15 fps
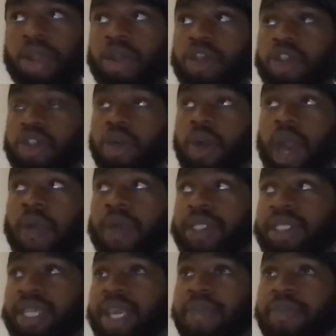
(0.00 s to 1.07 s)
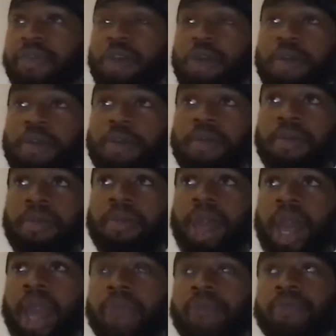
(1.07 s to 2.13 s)
So I would say from
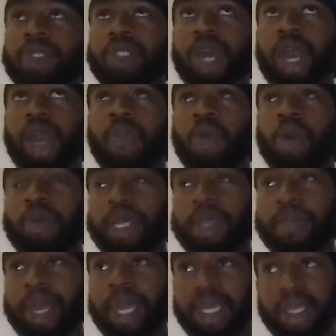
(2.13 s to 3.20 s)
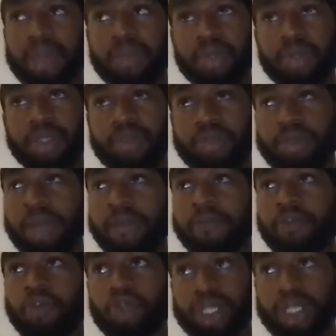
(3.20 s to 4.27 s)
I've started properly making music from like
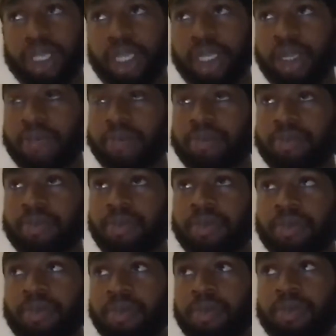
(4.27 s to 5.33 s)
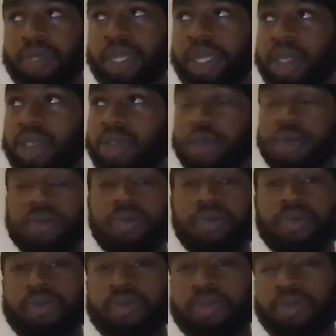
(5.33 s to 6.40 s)
14, and so
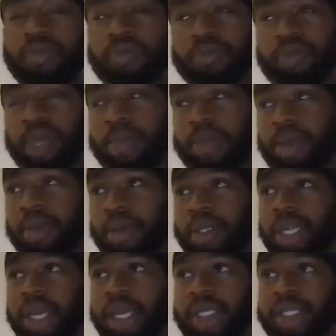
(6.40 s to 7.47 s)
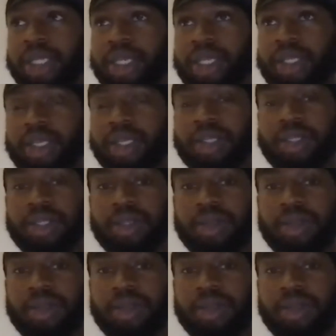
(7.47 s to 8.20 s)
yeah, been about 9, 10 years.